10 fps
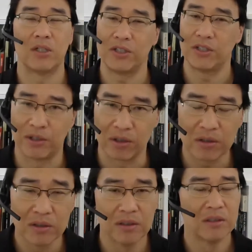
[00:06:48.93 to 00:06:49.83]
a
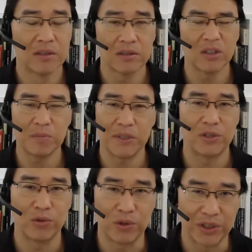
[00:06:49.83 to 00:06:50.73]
year, could
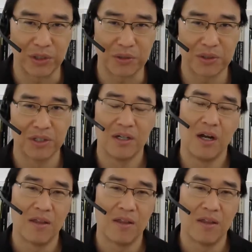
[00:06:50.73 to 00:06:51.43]
be 2 years.